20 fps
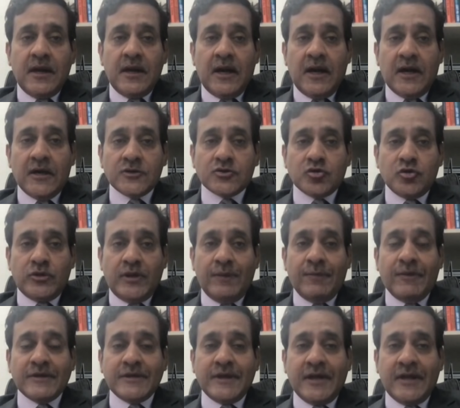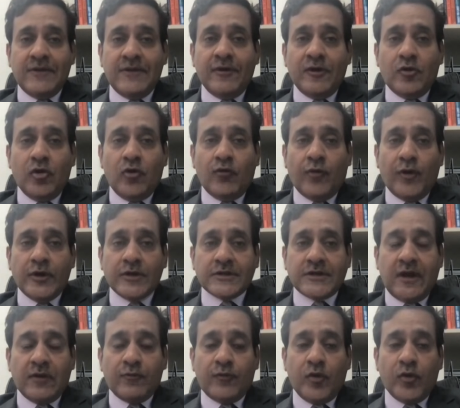So they basically will go for
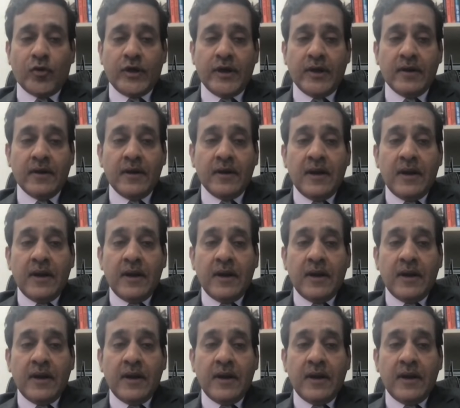discount broking.